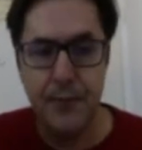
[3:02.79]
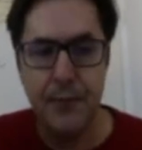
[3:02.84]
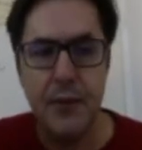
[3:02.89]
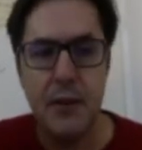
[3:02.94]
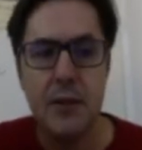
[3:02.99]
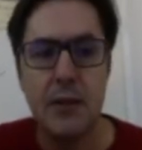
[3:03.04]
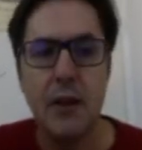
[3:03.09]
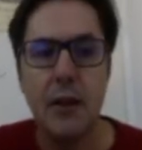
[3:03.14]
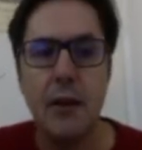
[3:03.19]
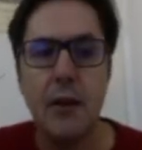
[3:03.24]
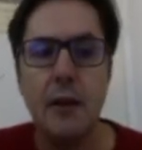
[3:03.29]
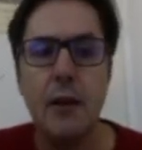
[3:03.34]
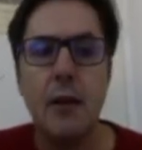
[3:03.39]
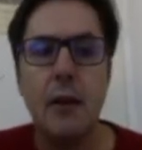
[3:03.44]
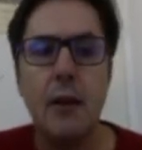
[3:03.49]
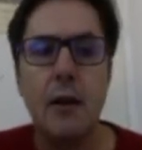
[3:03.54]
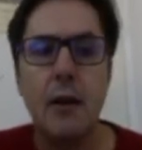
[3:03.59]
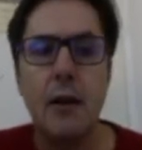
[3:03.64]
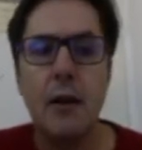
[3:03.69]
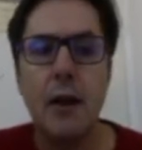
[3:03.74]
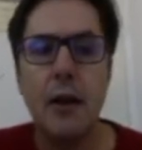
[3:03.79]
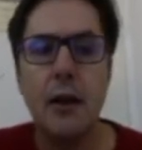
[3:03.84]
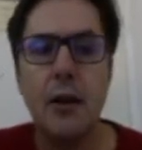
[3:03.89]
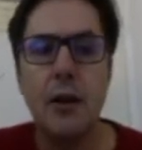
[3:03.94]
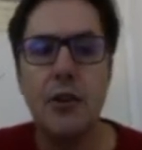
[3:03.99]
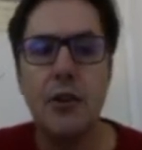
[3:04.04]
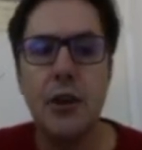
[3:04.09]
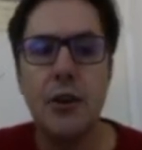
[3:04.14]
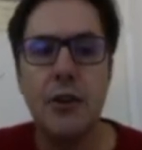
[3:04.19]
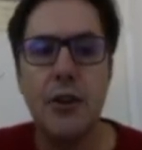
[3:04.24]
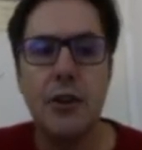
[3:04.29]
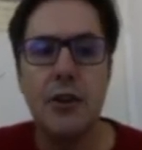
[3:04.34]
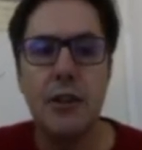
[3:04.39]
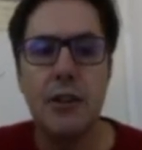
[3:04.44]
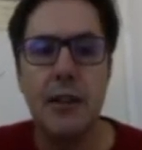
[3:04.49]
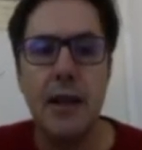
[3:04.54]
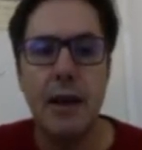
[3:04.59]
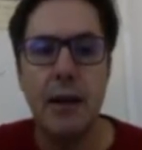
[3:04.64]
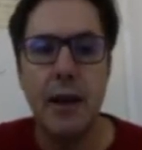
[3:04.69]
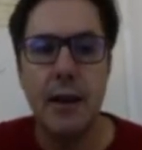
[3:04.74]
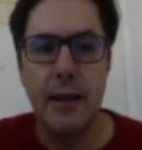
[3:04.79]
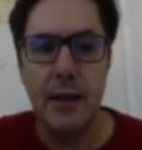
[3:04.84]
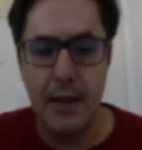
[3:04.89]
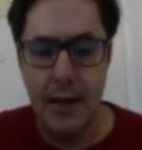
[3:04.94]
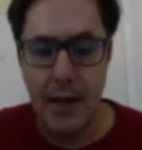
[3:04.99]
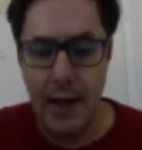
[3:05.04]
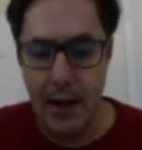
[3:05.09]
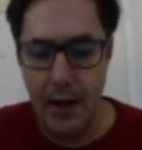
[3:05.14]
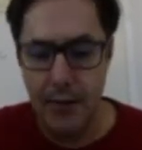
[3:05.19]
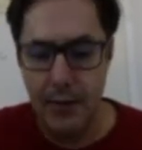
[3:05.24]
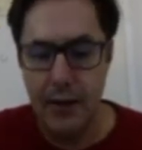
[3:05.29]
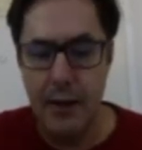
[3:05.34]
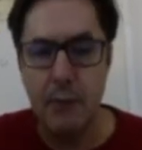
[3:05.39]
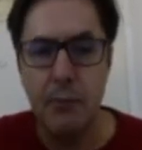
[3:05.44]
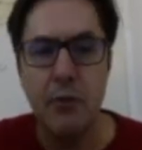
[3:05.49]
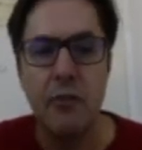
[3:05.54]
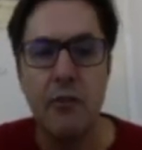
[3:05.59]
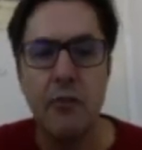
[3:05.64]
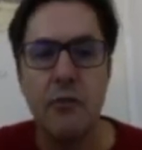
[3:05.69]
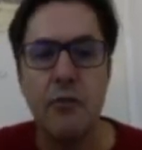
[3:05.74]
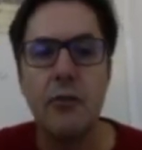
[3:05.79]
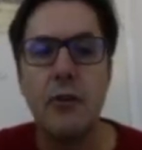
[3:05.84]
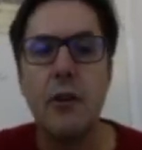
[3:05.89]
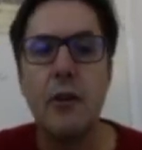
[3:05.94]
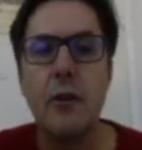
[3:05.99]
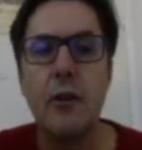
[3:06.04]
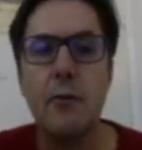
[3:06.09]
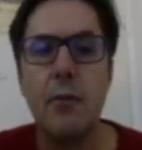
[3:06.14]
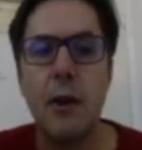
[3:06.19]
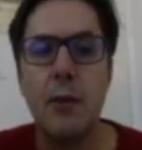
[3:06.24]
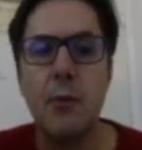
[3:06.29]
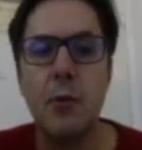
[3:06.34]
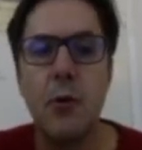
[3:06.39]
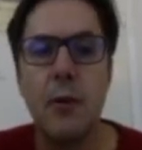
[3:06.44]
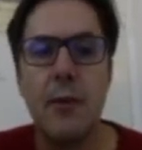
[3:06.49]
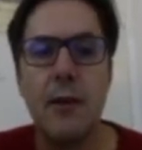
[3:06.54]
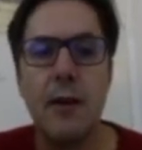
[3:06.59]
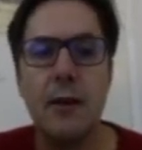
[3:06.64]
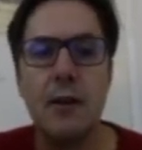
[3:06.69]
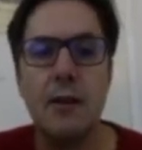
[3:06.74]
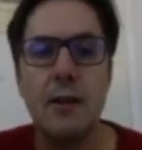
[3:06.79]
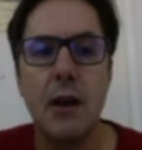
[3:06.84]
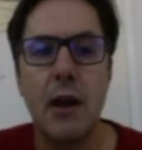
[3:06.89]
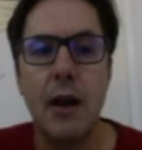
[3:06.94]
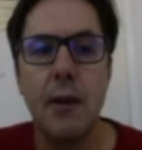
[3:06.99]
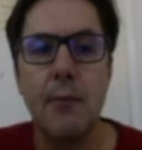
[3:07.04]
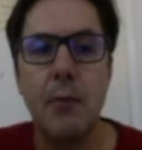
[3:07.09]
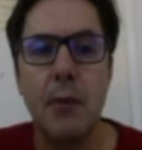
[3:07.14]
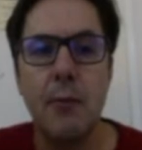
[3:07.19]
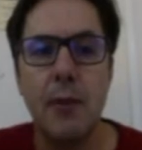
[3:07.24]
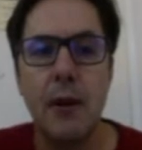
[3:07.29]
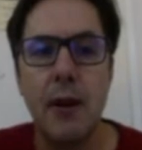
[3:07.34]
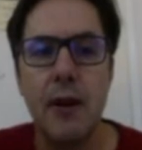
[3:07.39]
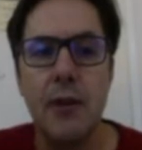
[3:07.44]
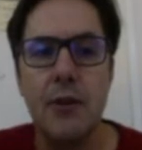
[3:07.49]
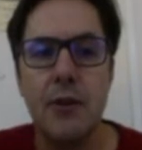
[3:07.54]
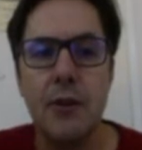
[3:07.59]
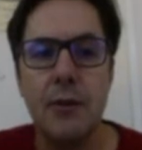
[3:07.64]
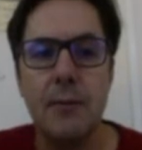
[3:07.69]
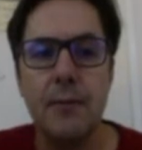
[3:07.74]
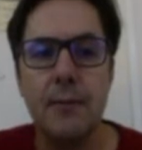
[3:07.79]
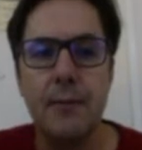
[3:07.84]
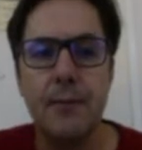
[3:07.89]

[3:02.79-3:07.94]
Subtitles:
So like I showed you just then, I can count the number of people in the entire population.